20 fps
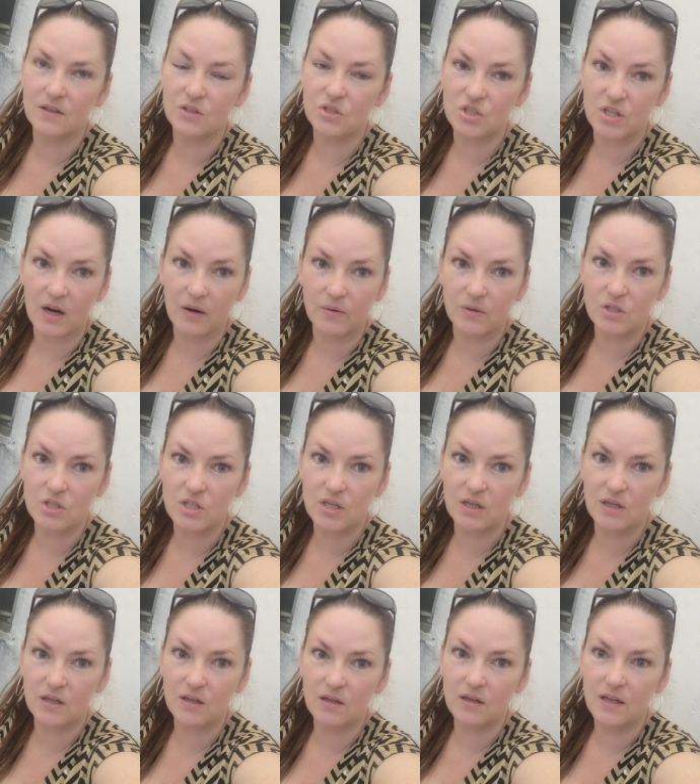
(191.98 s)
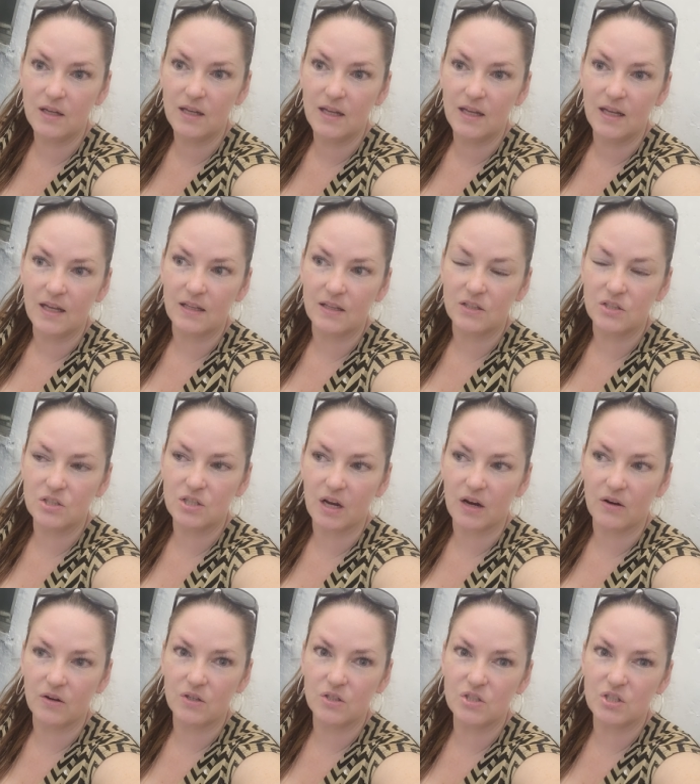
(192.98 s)
shower chair, and the
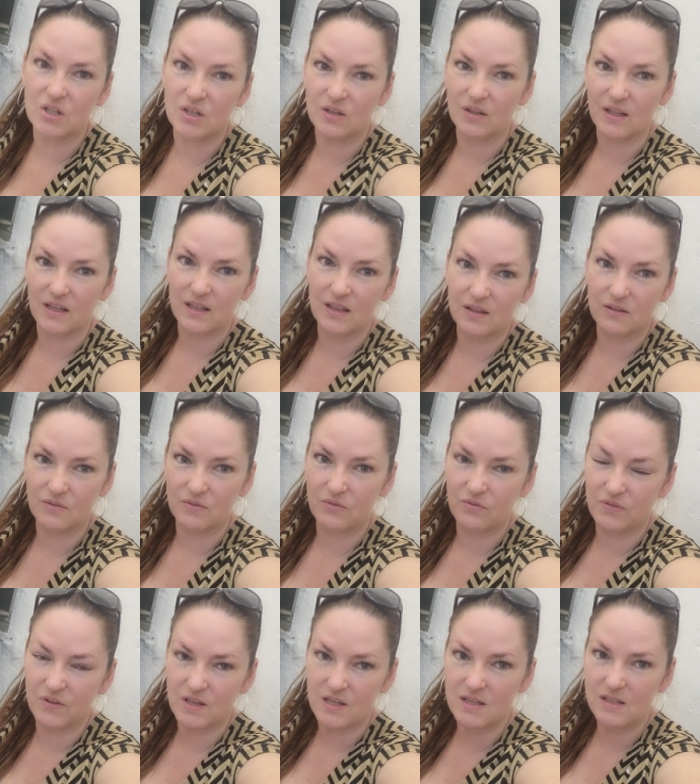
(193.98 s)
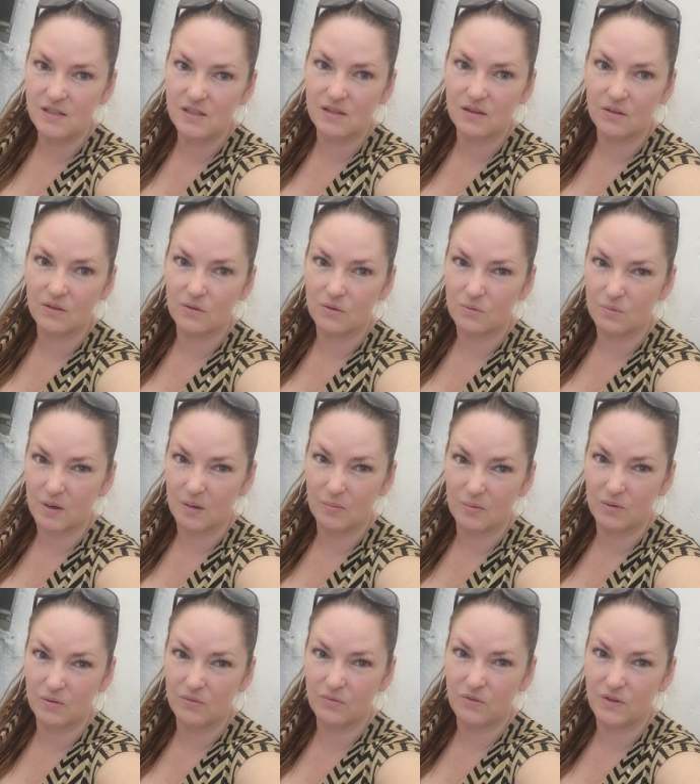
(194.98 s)
shower chair, like the feet, the little
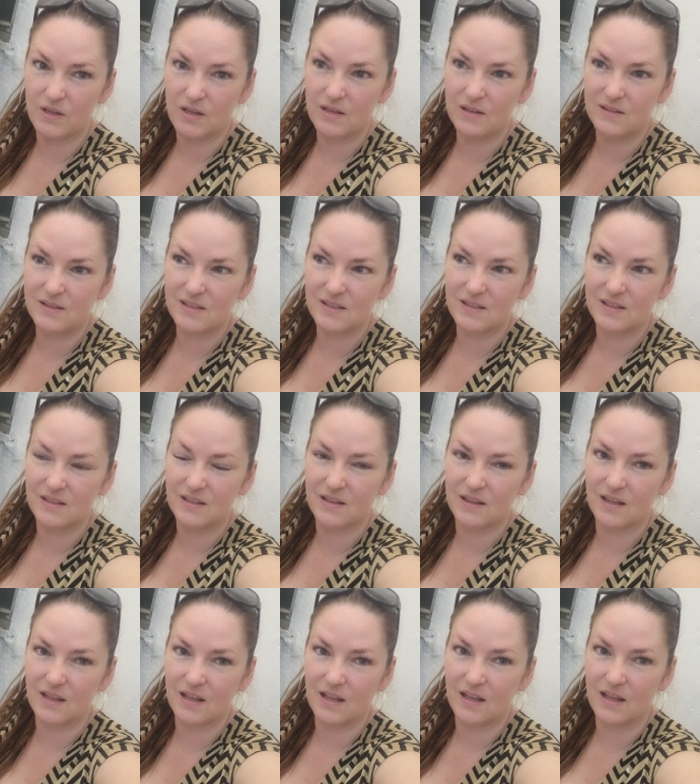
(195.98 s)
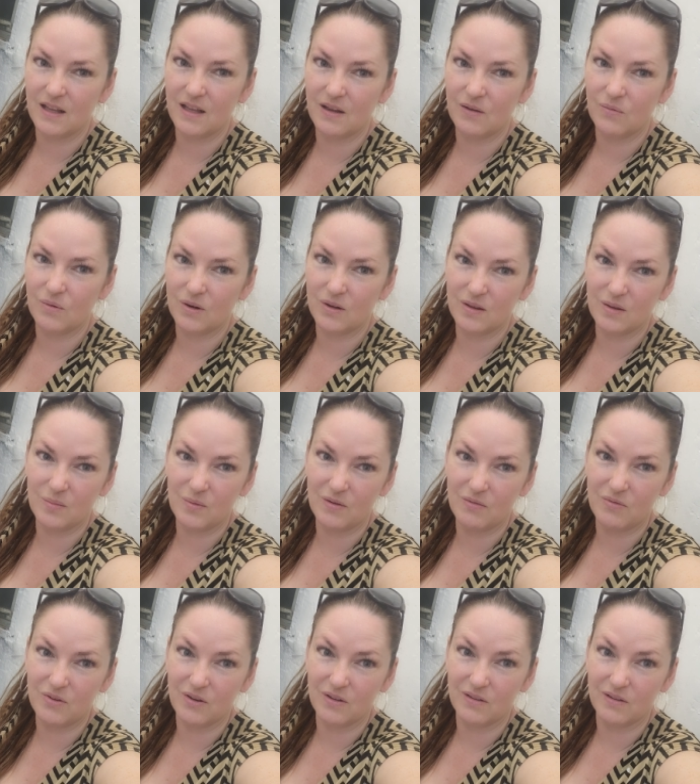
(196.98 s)
rubber feet, one of them
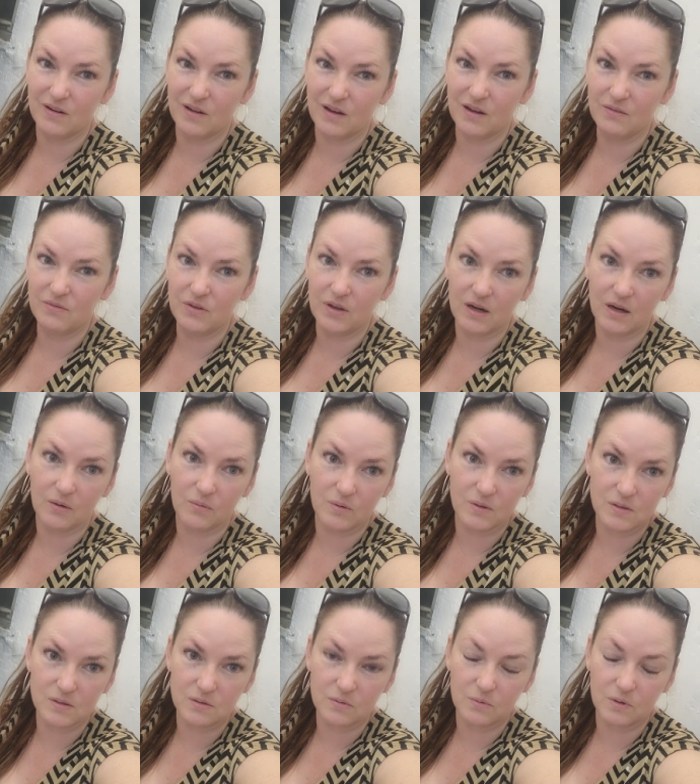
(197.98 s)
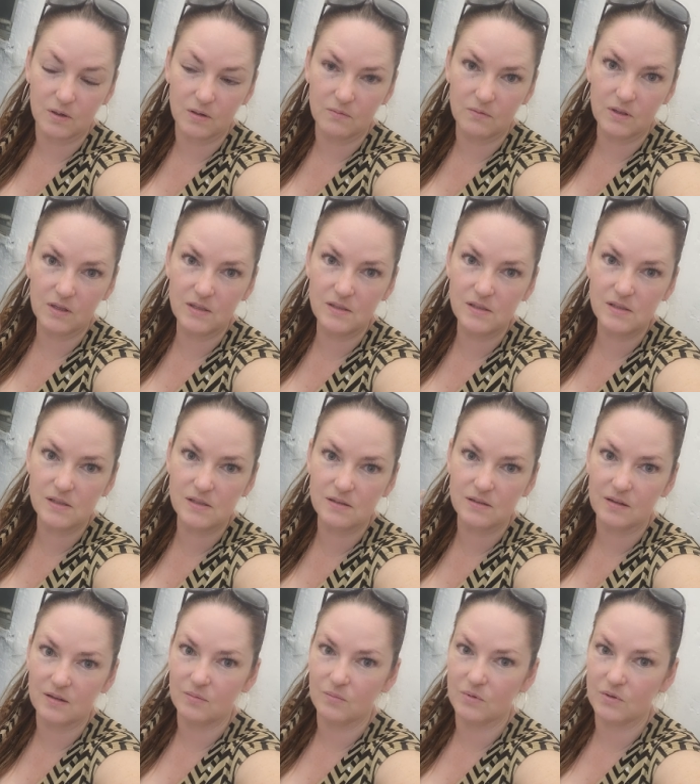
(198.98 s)
had fallen off and I wasn't aware of this.
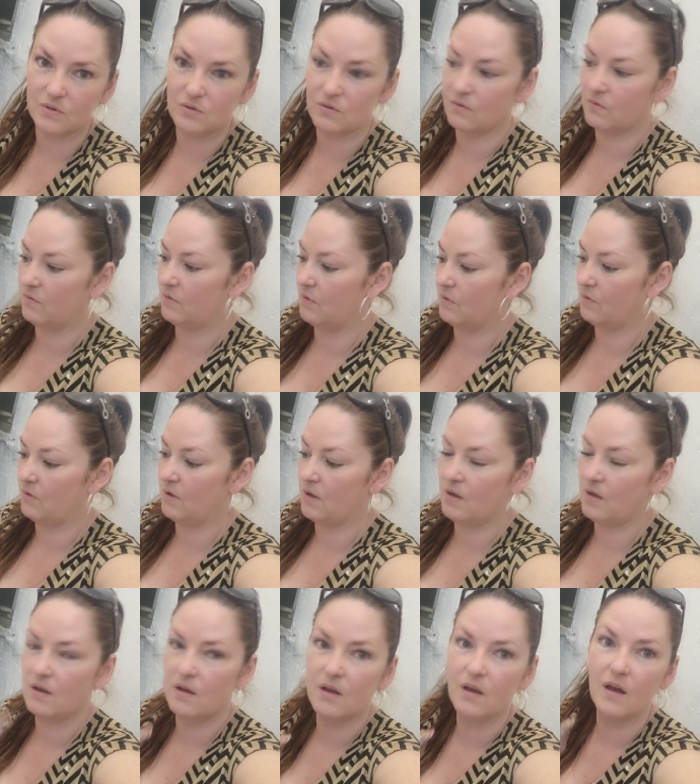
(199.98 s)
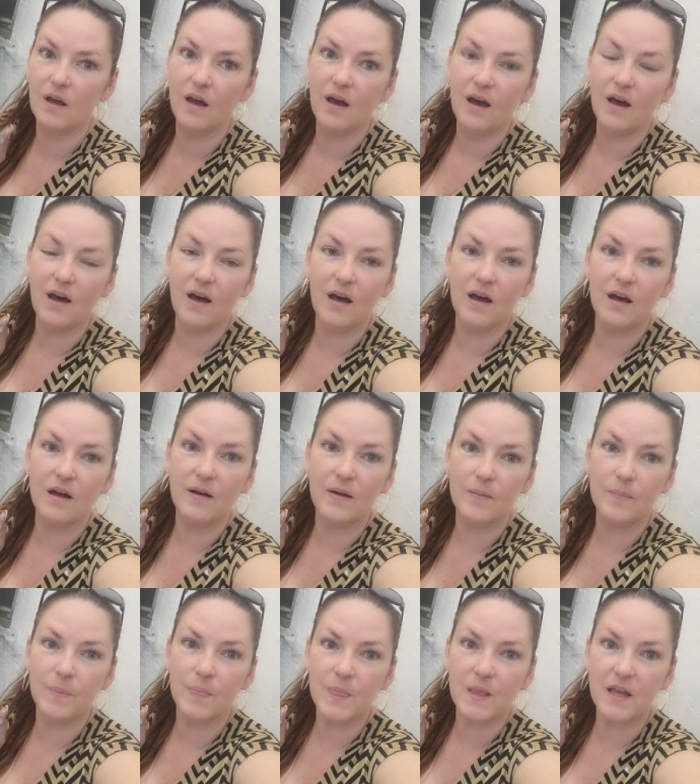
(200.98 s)
I'm also filthy.
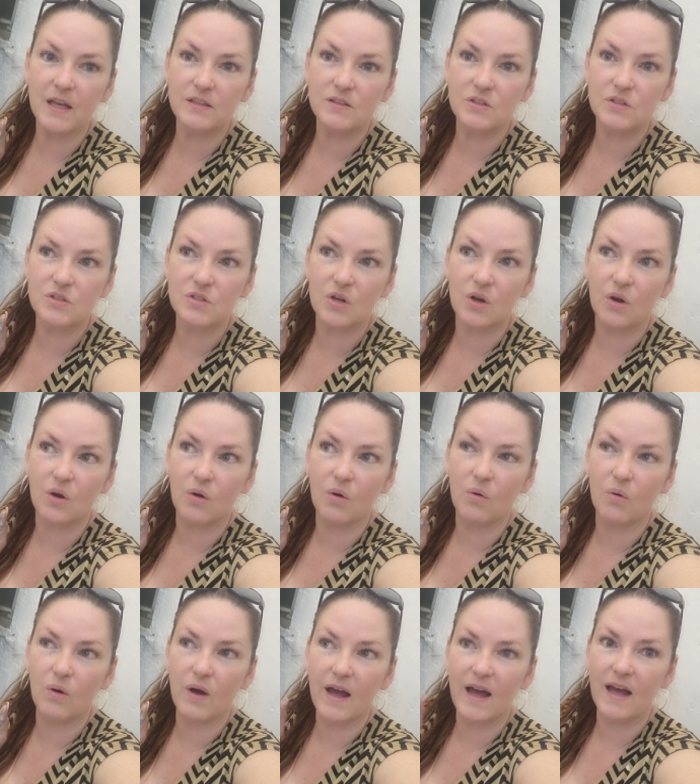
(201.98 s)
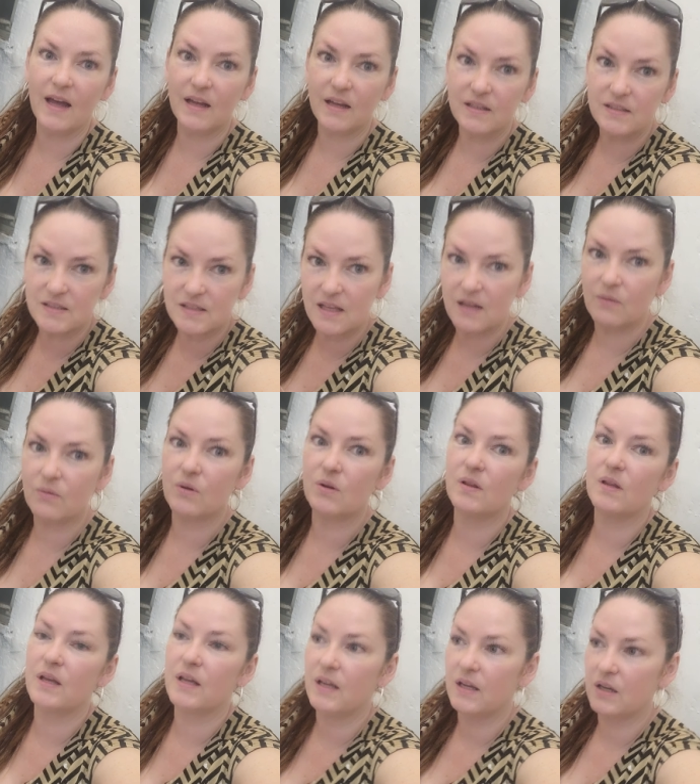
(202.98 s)
And so as they
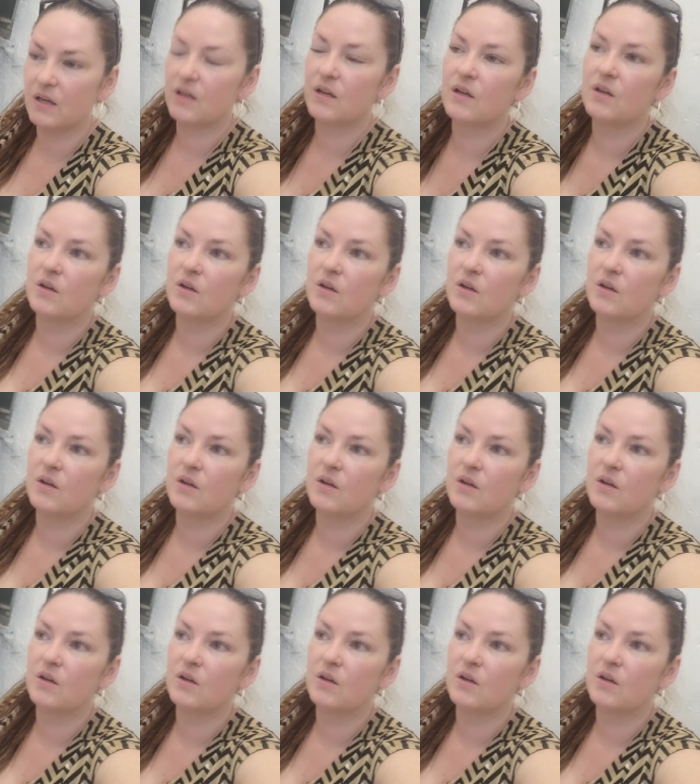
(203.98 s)
were like,